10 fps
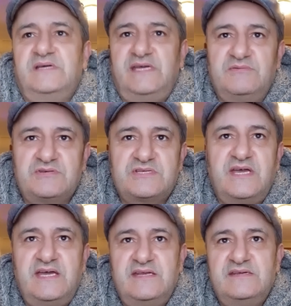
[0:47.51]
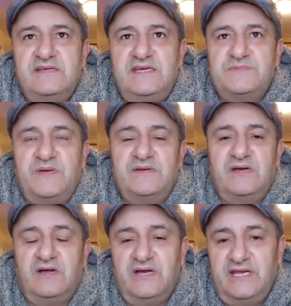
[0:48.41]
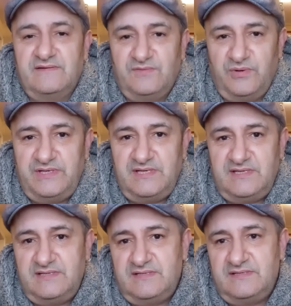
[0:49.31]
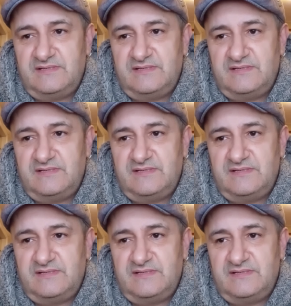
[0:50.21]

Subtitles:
He was saying he's been highly avoided.